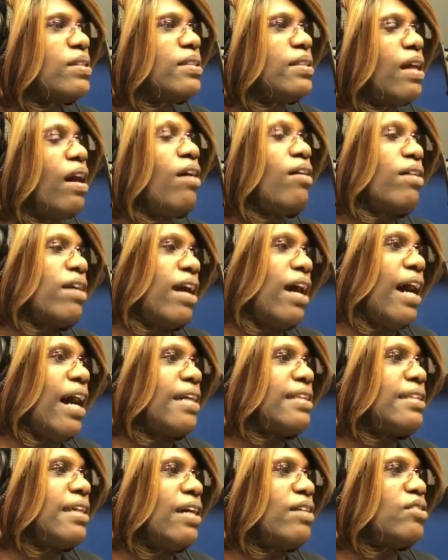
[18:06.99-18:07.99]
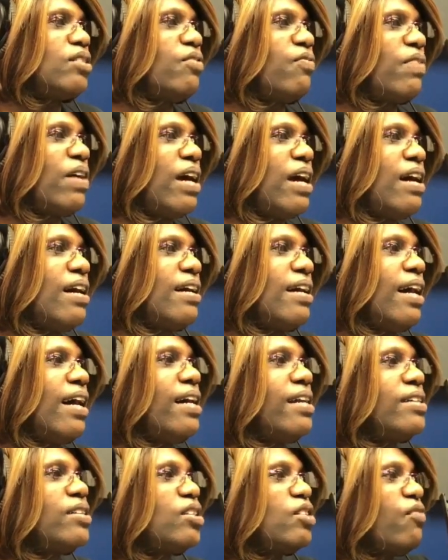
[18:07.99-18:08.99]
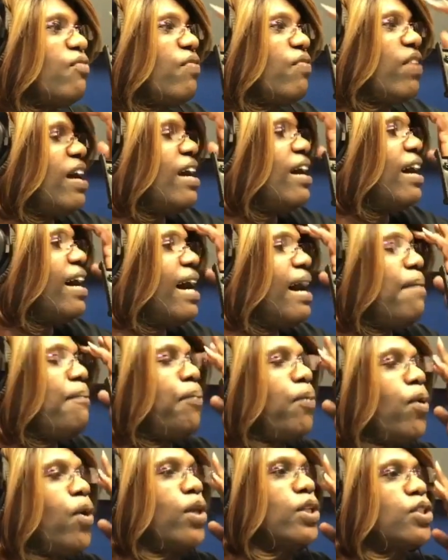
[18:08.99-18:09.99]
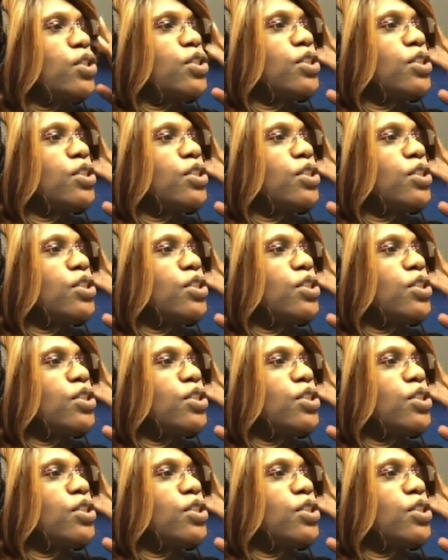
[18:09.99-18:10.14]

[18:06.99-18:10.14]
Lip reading: Oh yeah, I taught Chevelle, honey, Chevelle and Portia.